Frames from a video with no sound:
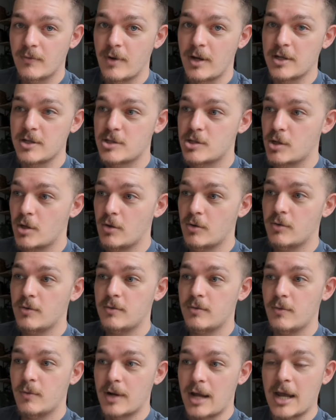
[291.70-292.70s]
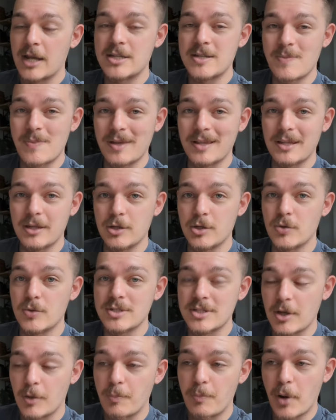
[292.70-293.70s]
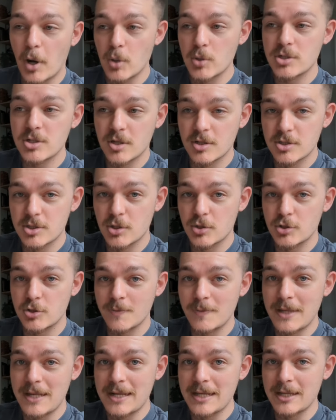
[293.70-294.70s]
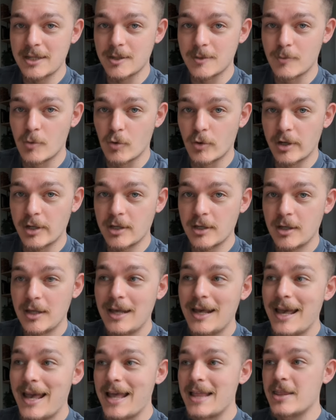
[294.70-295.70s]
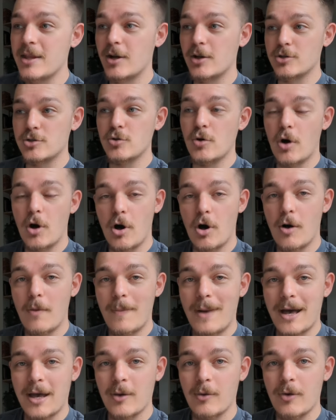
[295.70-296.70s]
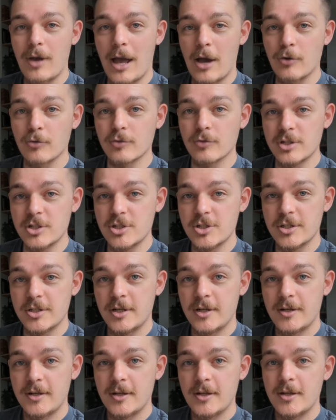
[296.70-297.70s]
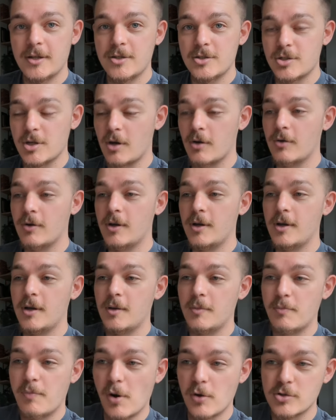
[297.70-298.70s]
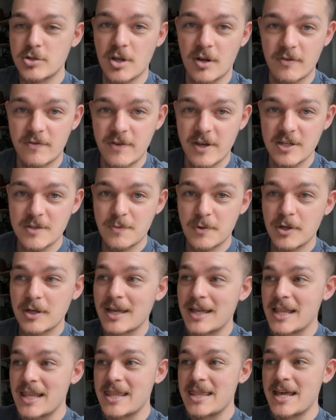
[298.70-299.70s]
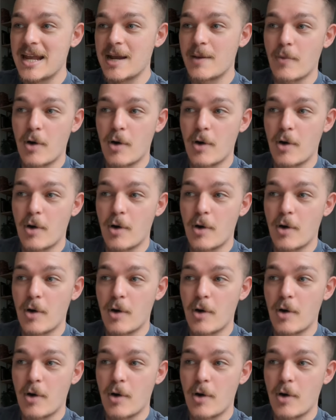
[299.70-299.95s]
right? So what I typically do is I'll post on social media in the morning and then I'll do all my outreaches. So post on Facebook, then